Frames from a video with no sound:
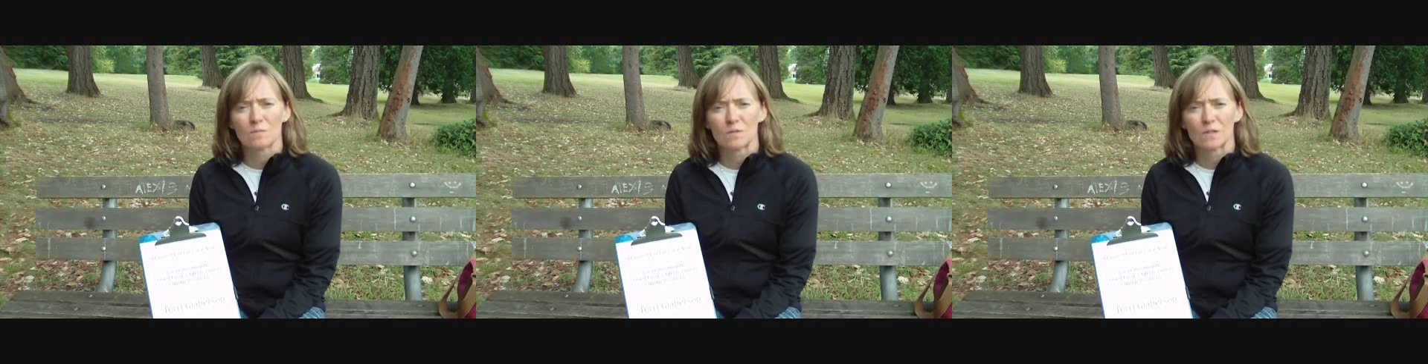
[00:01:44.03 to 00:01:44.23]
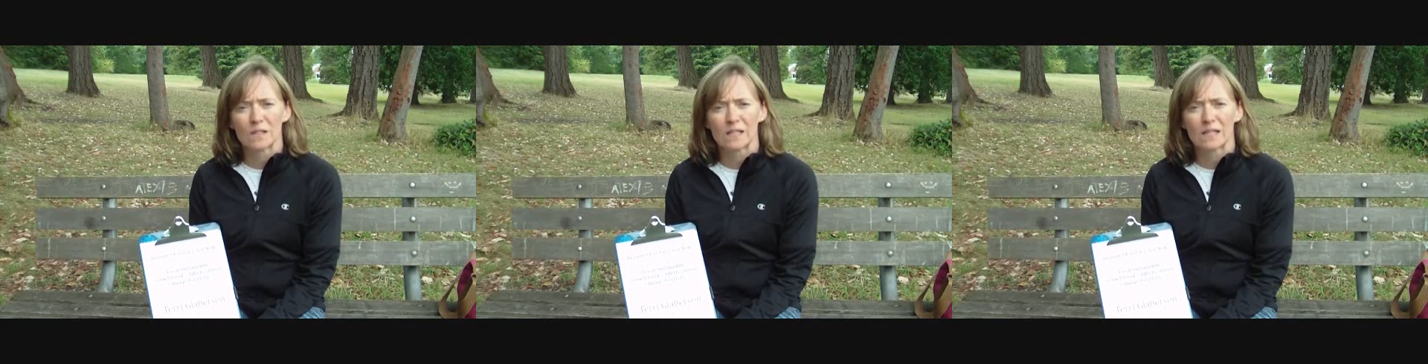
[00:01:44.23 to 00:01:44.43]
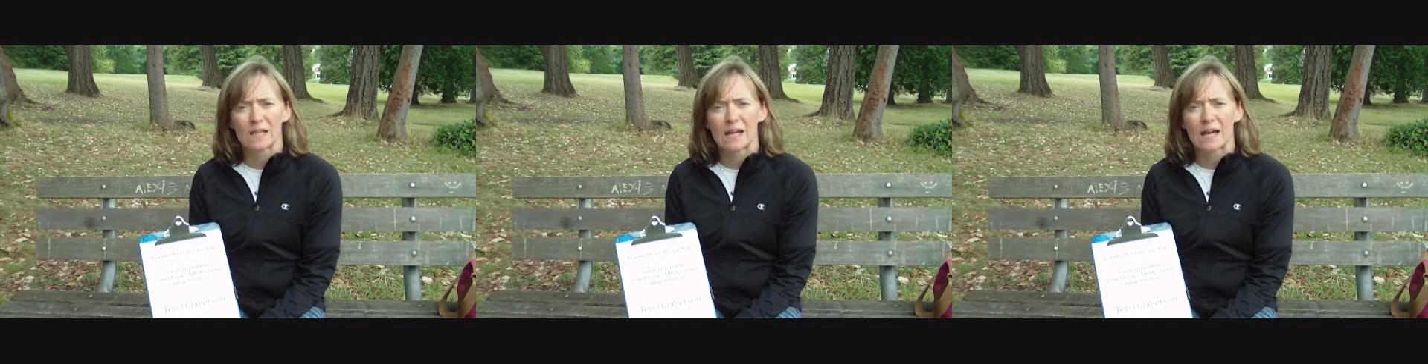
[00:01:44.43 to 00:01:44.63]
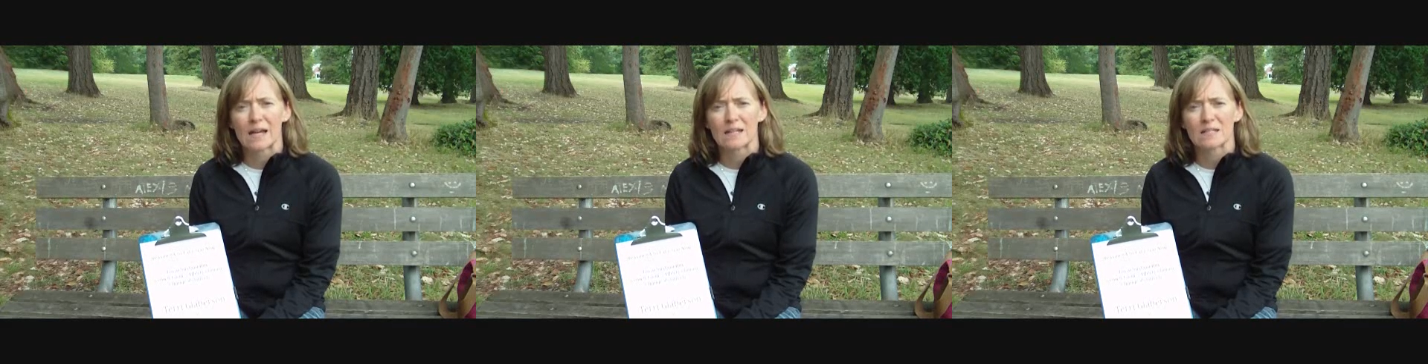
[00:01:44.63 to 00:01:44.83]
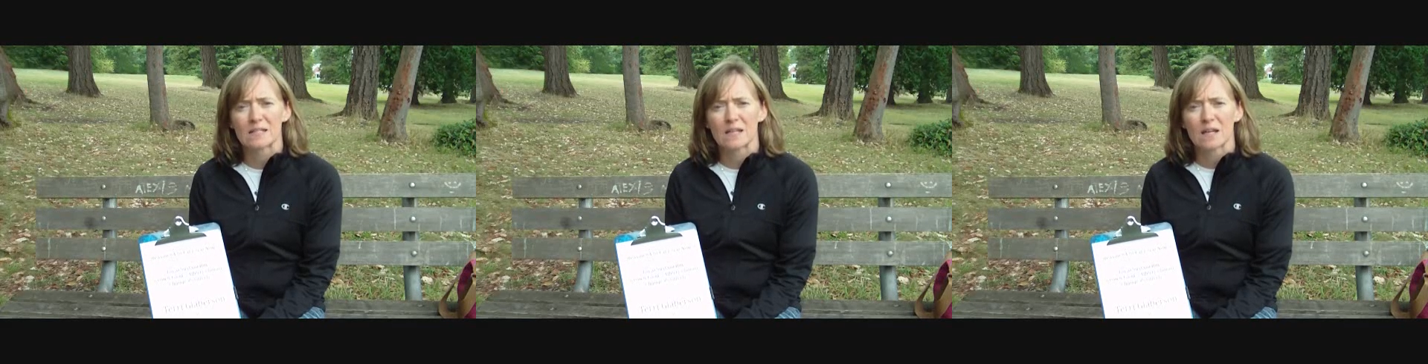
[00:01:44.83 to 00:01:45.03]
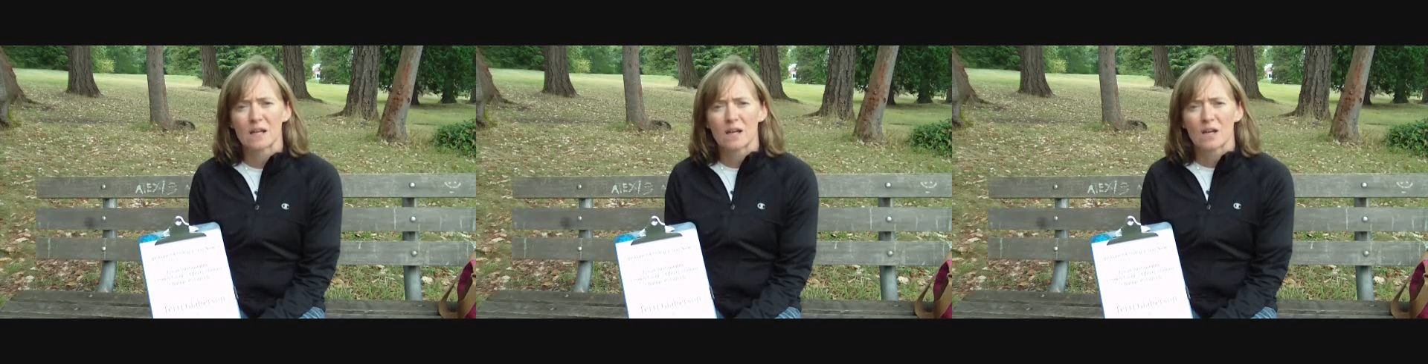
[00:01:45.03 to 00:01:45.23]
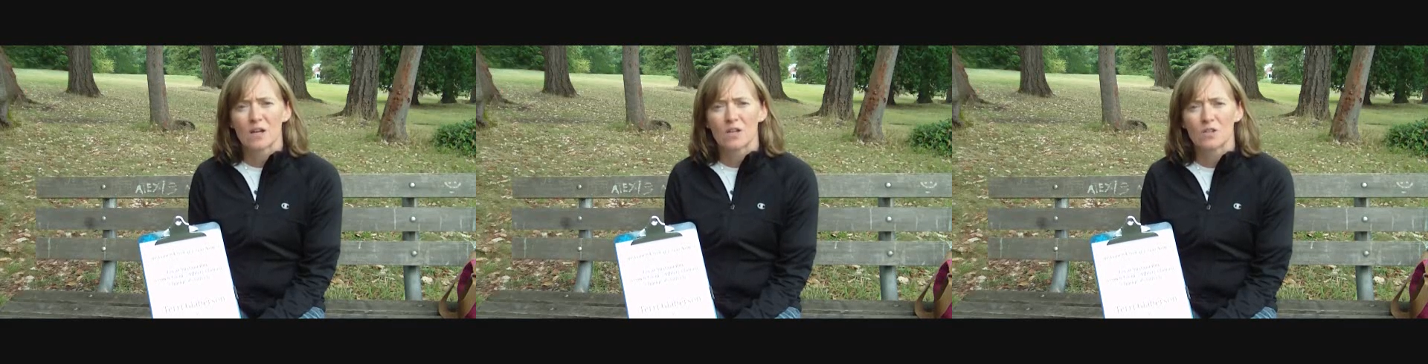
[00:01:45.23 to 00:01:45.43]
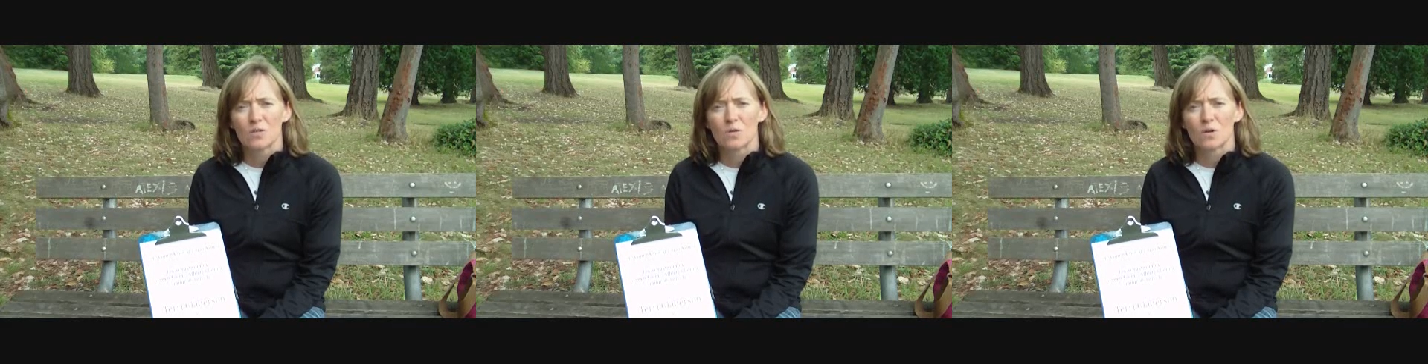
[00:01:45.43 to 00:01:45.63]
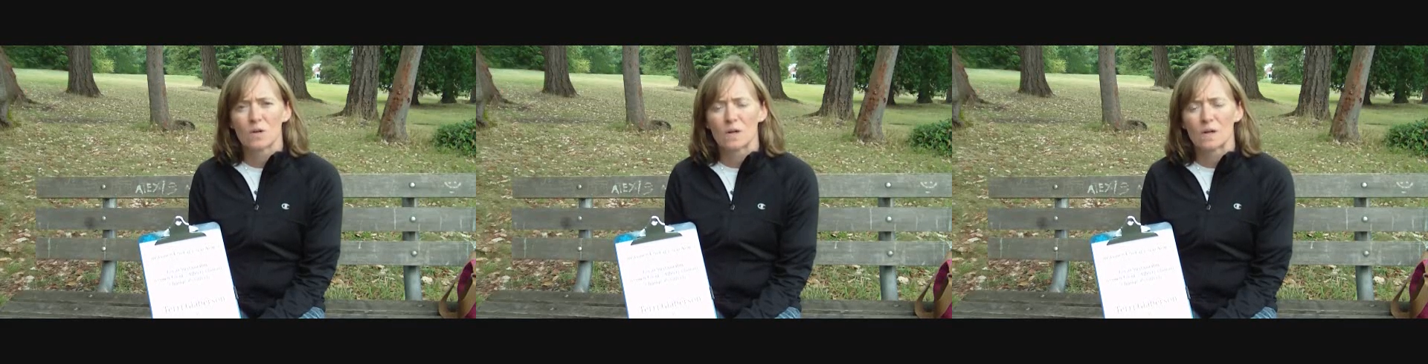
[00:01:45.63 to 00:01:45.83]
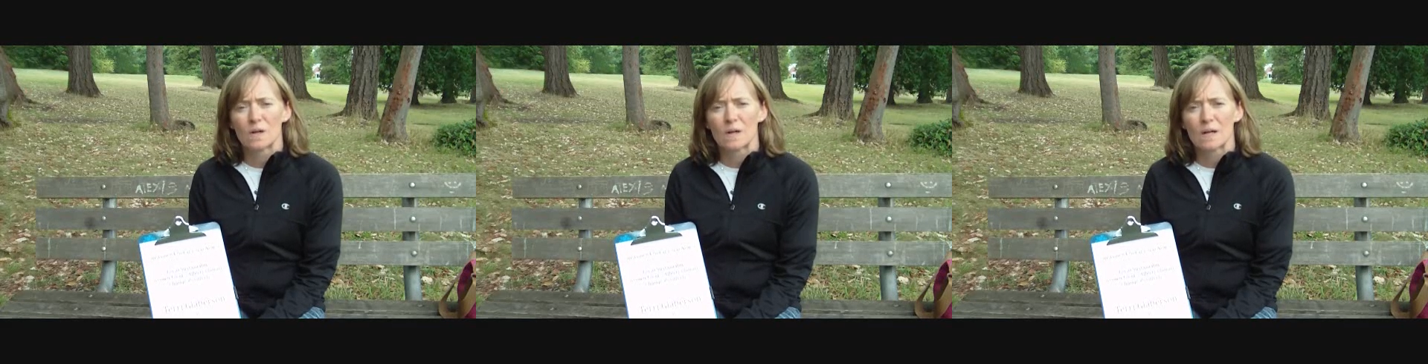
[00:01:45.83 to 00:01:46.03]
looking at
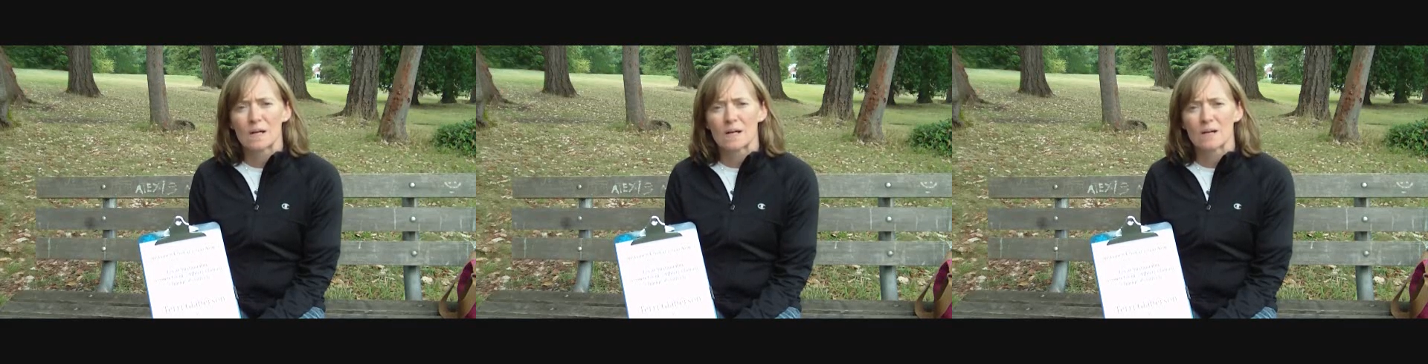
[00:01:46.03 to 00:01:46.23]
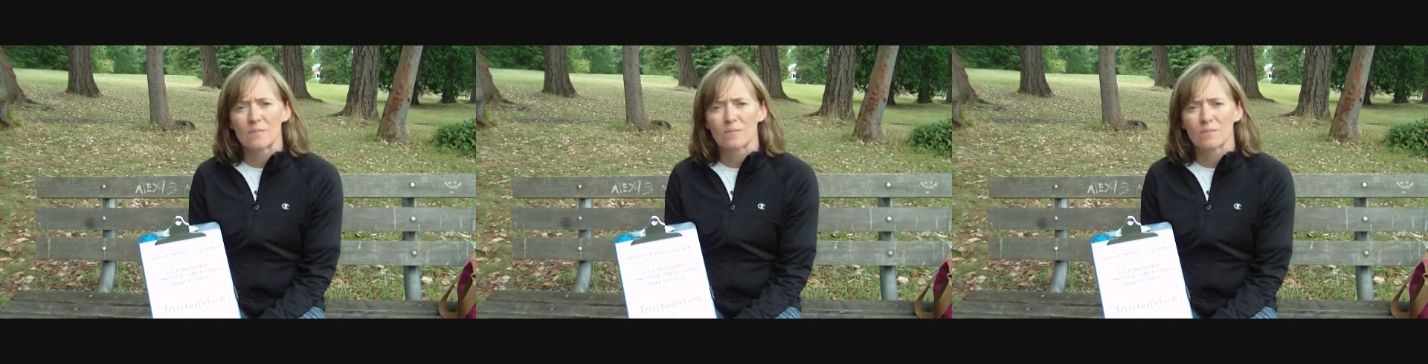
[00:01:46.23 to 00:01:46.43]
your